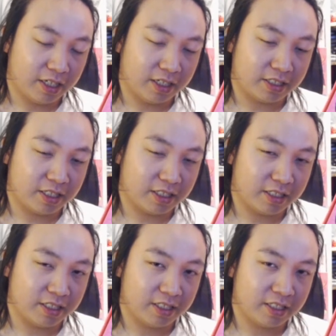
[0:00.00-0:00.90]
Alright,
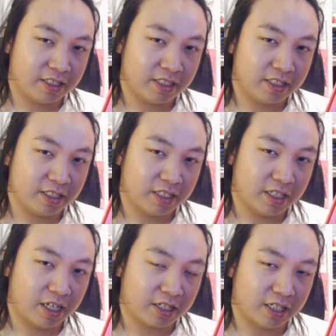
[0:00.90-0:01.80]
guys,
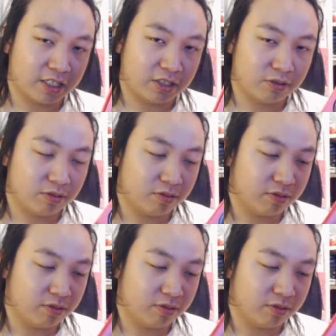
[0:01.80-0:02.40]
I'll catch you.